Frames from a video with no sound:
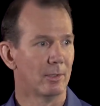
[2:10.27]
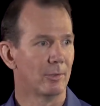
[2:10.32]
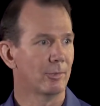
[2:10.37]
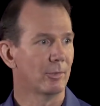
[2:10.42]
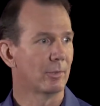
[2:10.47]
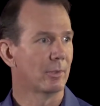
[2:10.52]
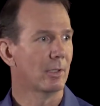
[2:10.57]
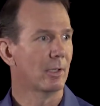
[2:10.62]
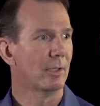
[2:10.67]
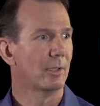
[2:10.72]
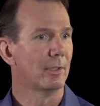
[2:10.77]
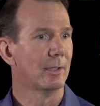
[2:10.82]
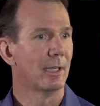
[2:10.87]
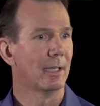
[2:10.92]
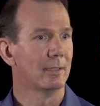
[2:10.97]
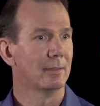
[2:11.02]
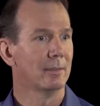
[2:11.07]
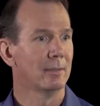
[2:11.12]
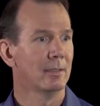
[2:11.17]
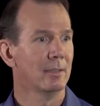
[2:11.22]
also called
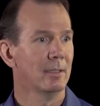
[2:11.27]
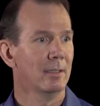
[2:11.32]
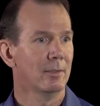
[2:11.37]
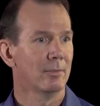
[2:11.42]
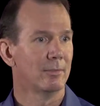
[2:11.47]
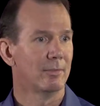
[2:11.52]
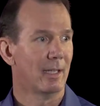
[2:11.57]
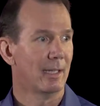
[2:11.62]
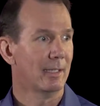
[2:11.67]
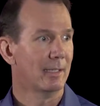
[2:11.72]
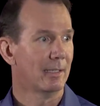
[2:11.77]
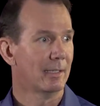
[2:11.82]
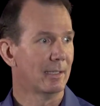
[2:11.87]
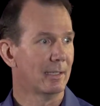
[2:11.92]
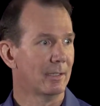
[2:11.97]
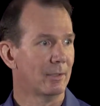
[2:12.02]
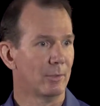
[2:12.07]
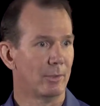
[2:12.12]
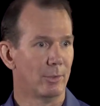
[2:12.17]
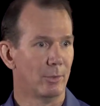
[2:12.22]

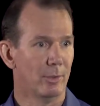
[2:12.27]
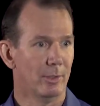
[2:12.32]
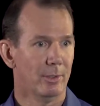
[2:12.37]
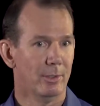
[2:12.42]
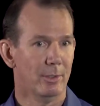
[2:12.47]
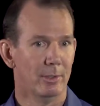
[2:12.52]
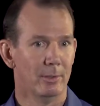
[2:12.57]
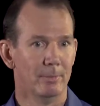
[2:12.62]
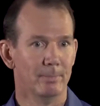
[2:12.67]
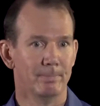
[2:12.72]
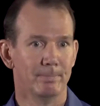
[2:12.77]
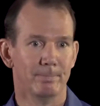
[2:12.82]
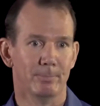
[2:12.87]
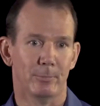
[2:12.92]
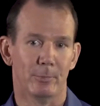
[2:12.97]
Vicodin or Norco.